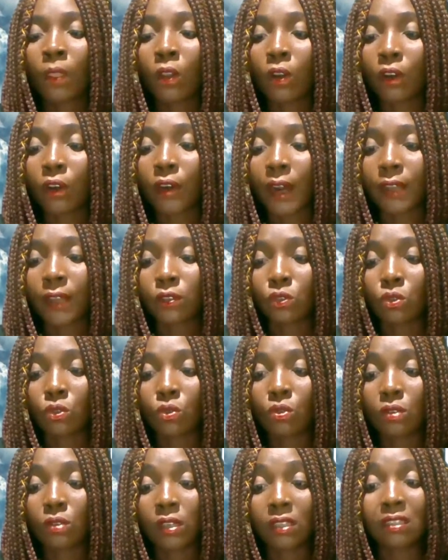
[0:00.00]
All right.
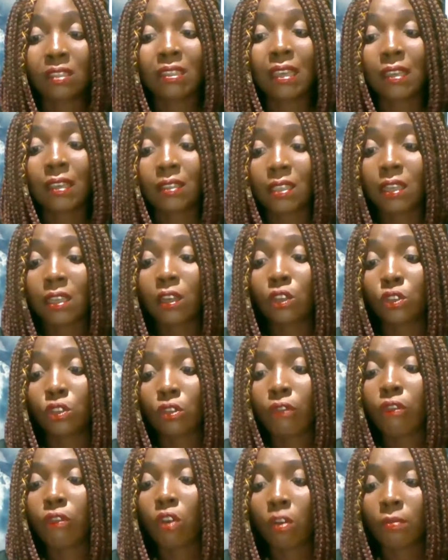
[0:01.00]
So it takes a lot
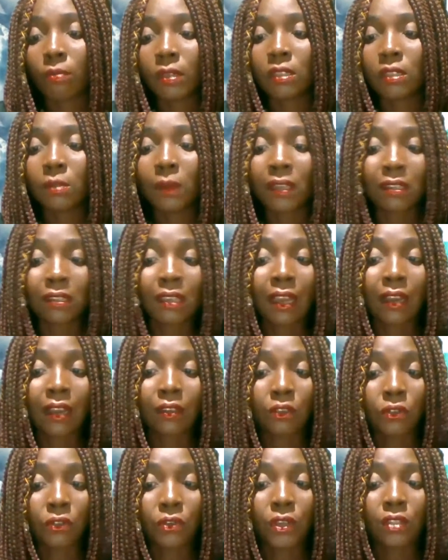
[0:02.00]
of commitment
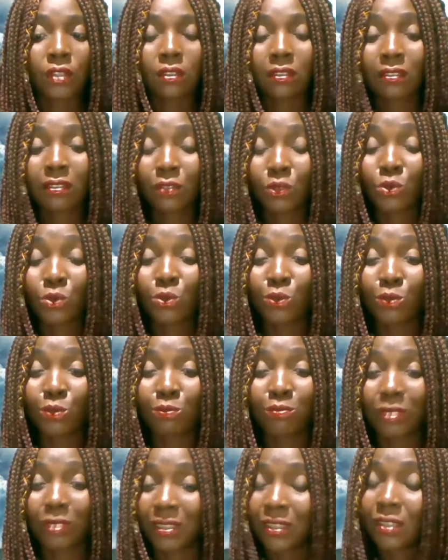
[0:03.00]
and grit
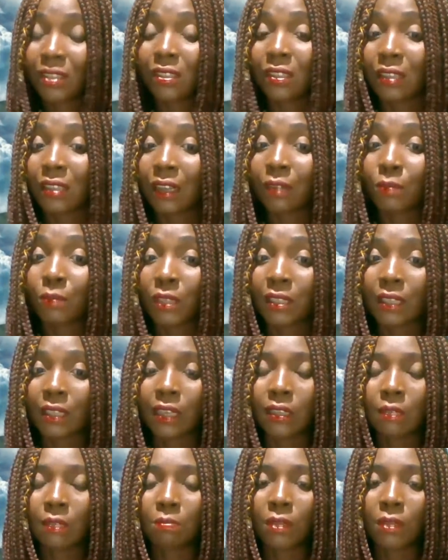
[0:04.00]
to be sitting down and be
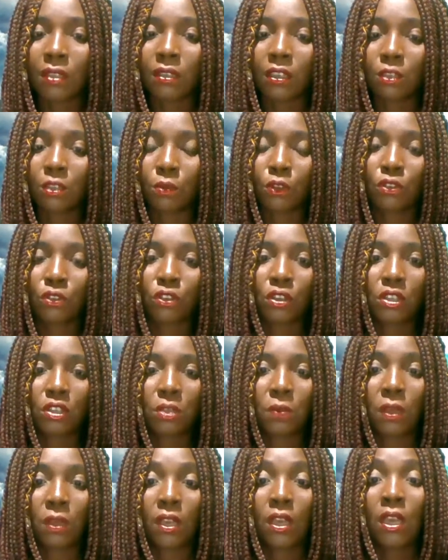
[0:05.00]
sending message, but
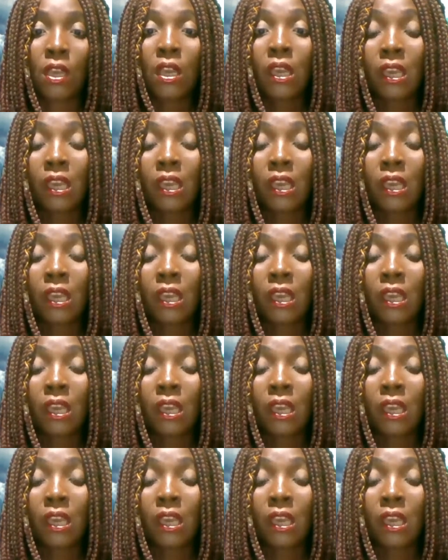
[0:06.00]
trust me,